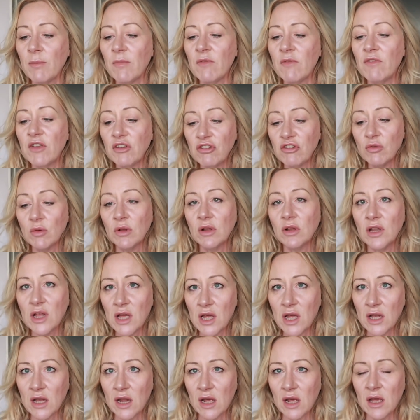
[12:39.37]
visual
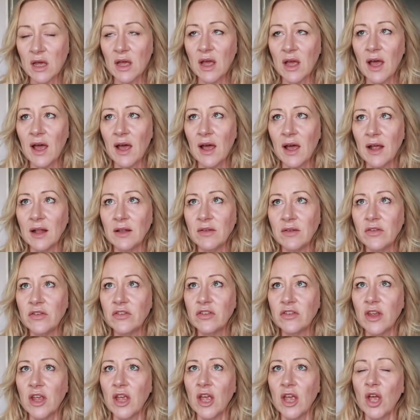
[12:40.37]
learner,
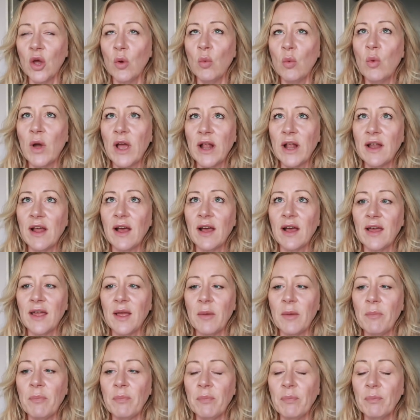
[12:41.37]
and when I
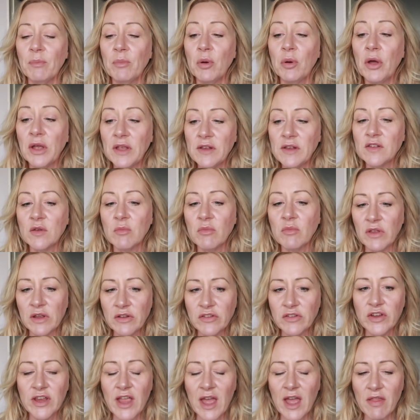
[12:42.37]
am putting
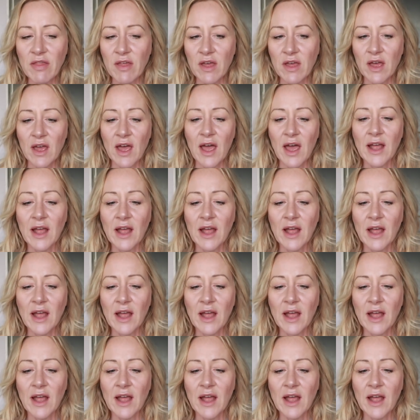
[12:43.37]
something together,